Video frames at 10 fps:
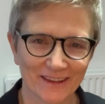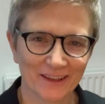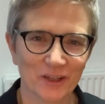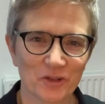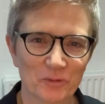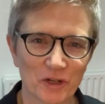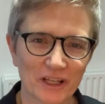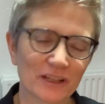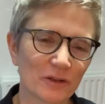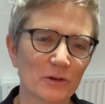Good
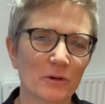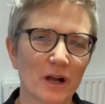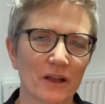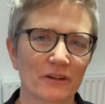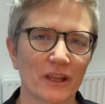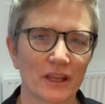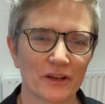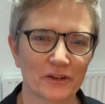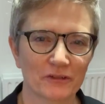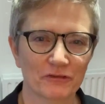morning, Nuala O'Connor
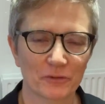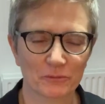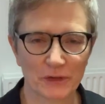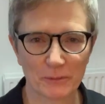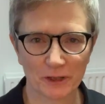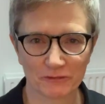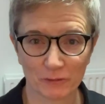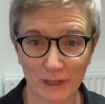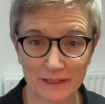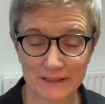here from Rebound for
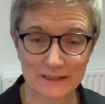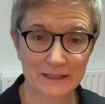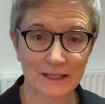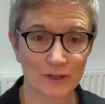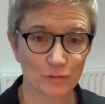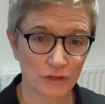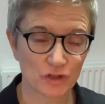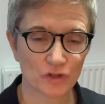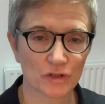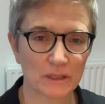Wellness and
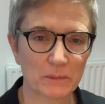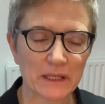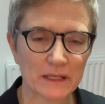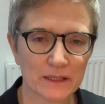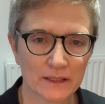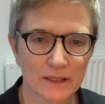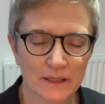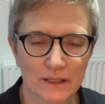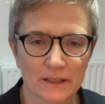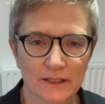
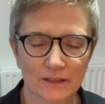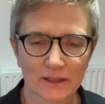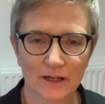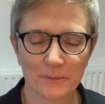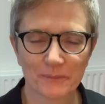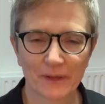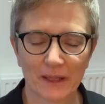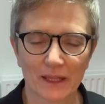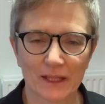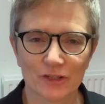retuningme.com.
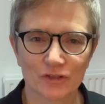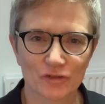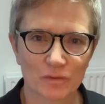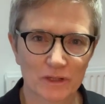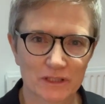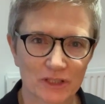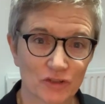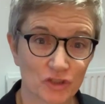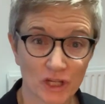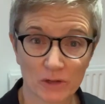Just wanting
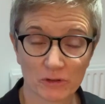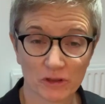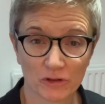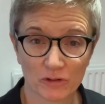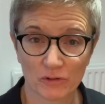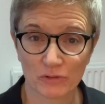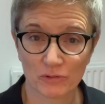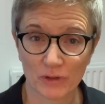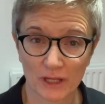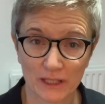to share with
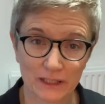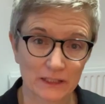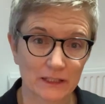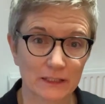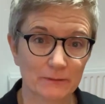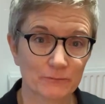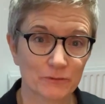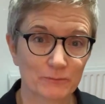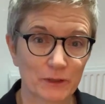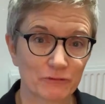you a little
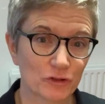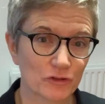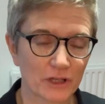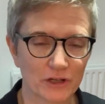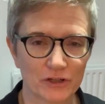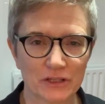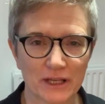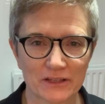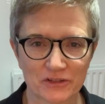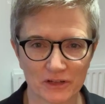bit of news I heard
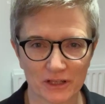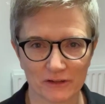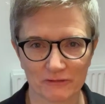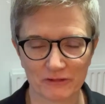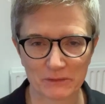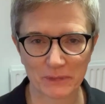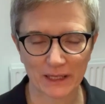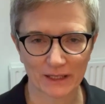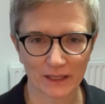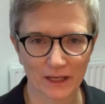yesterday, or
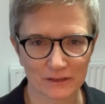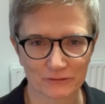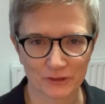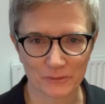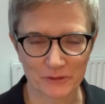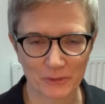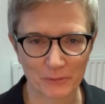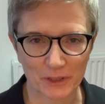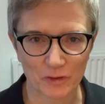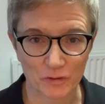feedback I got from
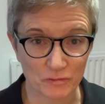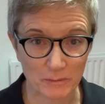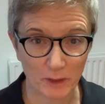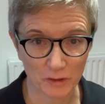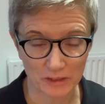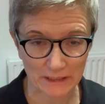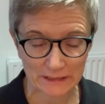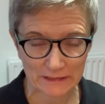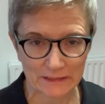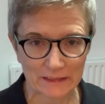somebody who's rebounding
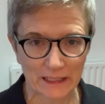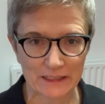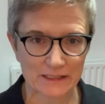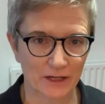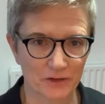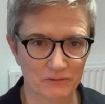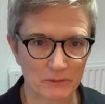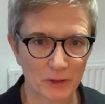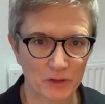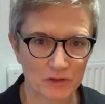and started
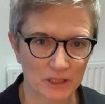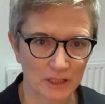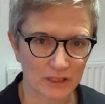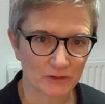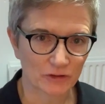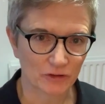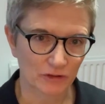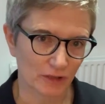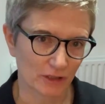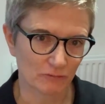rebounding
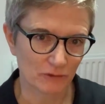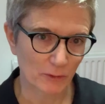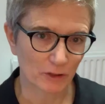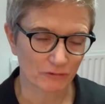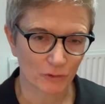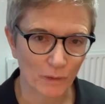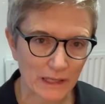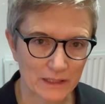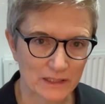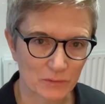the Rebound for
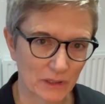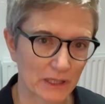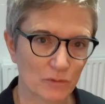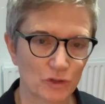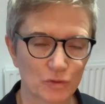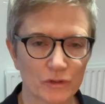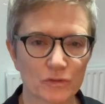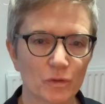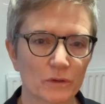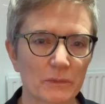Wellness way, which was
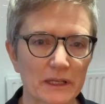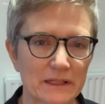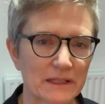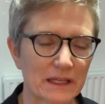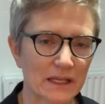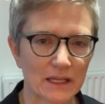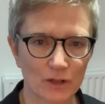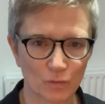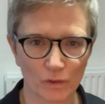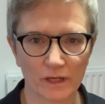1 minute a day
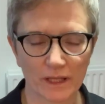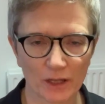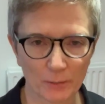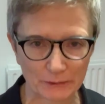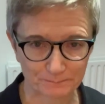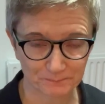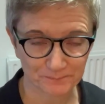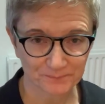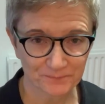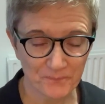and working up.
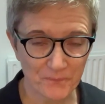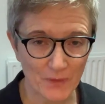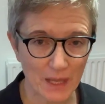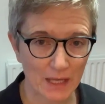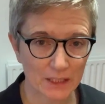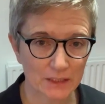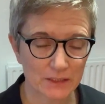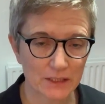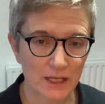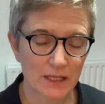
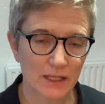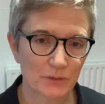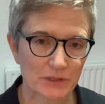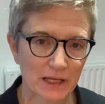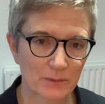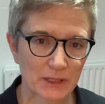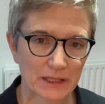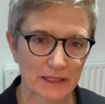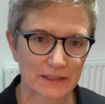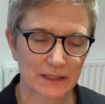And they were telling me
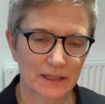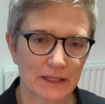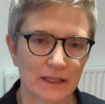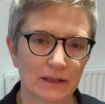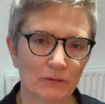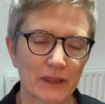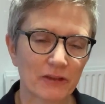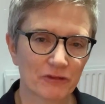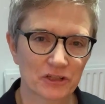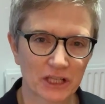that when they
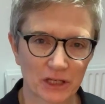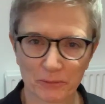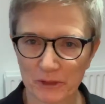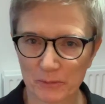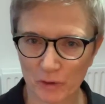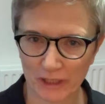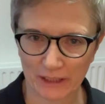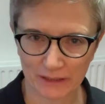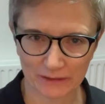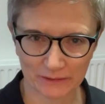first get up in the
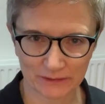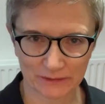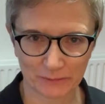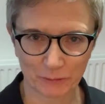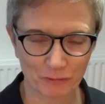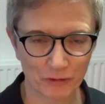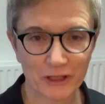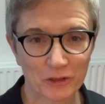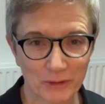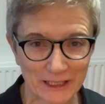morning, before
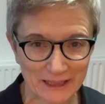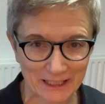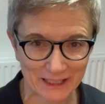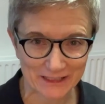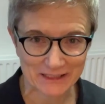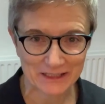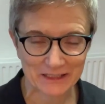they do anything else,